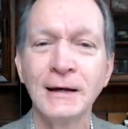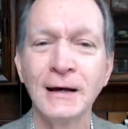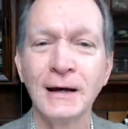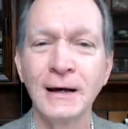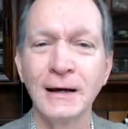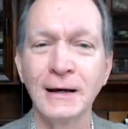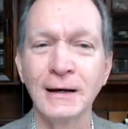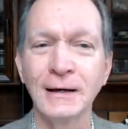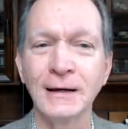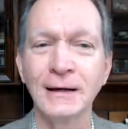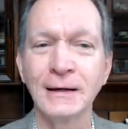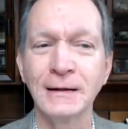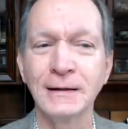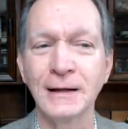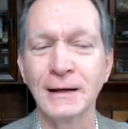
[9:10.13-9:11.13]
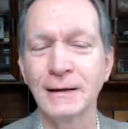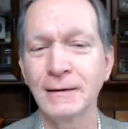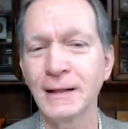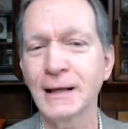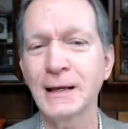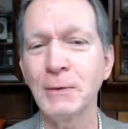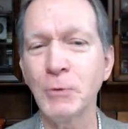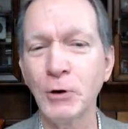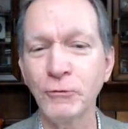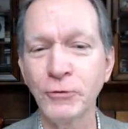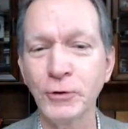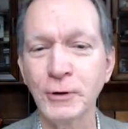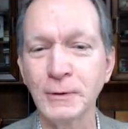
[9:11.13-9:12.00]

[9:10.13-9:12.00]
They come over